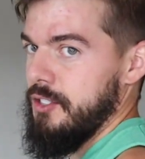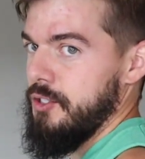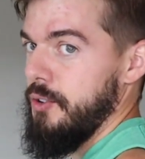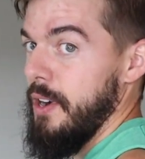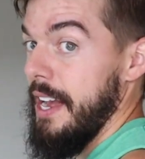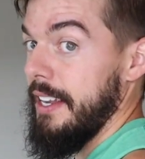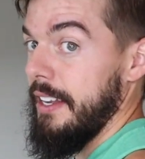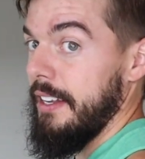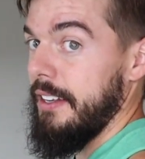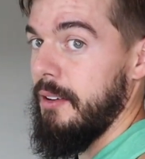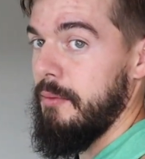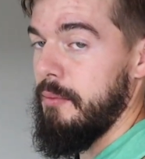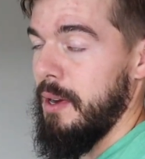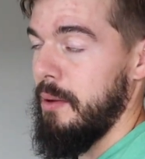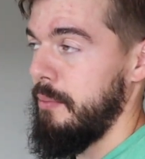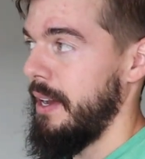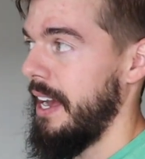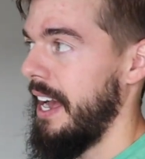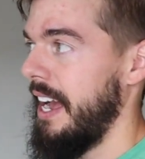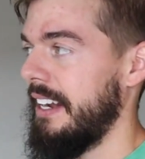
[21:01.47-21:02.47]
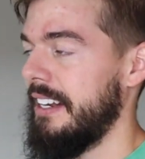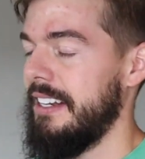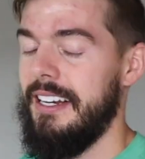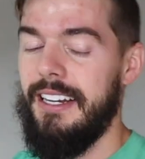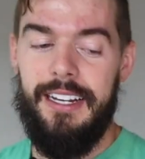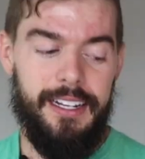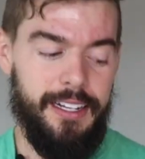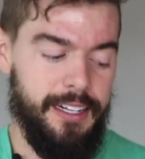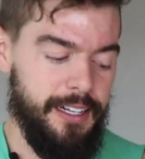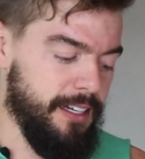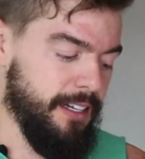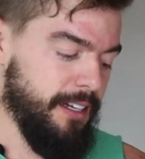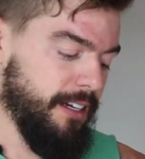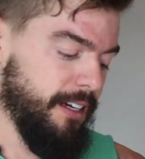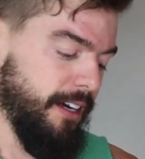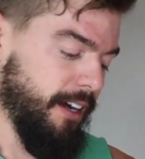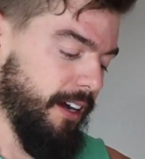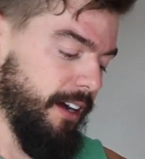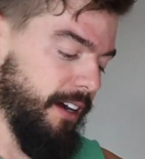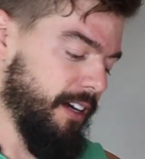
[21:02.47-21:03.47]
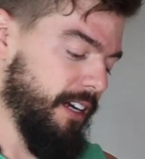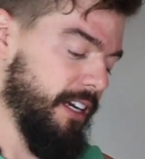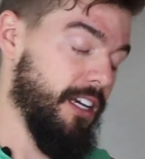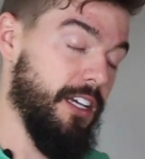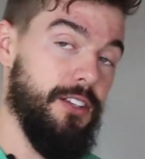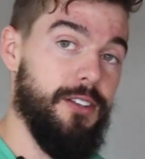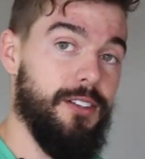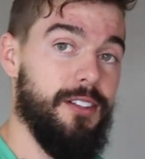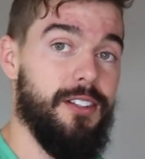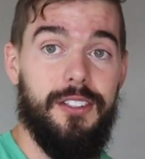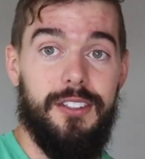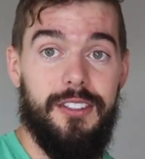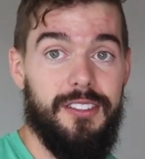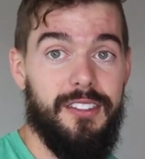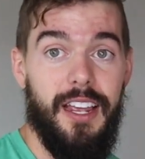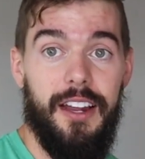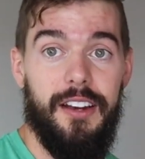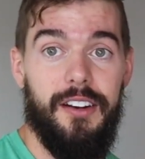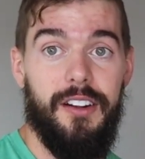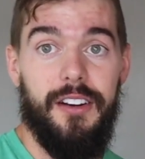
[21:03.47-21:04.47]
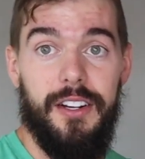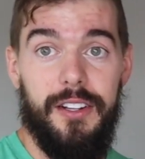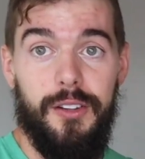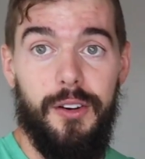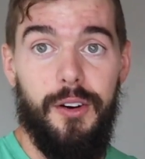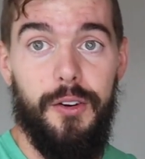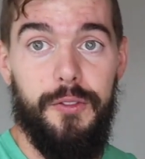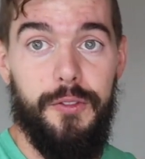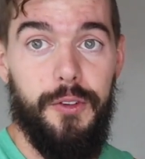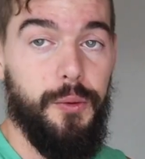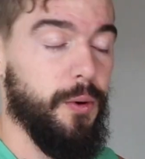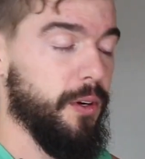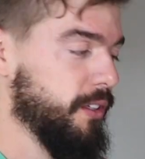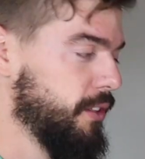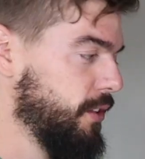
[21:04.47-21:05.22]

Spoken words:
dragging up my back. You can just stand on it though if you want